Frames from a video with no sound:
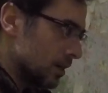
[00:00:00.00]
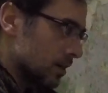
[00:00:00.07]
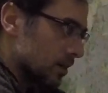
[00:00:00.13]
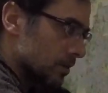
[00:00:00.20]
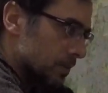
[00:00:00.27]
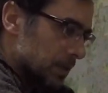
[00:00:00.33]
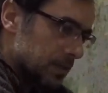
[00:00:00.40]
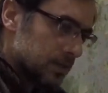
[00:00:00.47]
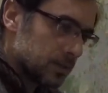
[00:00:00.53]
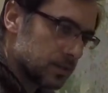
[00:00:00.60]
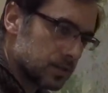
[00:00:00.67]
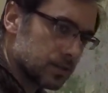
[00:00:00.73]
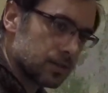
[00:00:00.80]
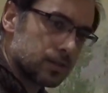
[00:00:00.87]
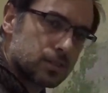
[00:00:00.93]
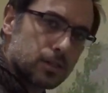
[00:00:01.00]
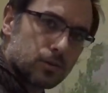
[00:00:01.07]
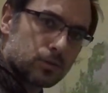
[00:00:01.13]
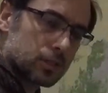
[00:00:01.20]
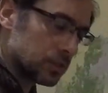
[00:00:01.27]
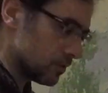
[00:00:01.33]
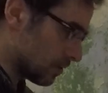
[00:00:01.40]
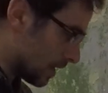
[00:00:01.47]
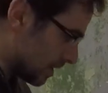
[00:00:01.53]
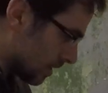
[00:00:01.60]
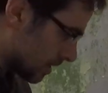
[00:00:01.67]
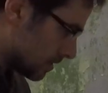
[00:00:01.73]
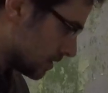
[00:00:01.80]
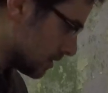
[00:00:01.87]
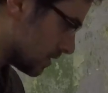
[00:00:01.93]
I'm going to be tilting the
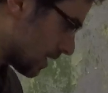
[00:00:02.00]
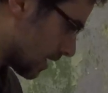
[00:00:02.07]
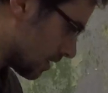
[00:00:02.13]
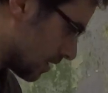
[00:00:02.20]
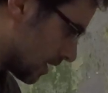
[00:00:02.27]
radiators down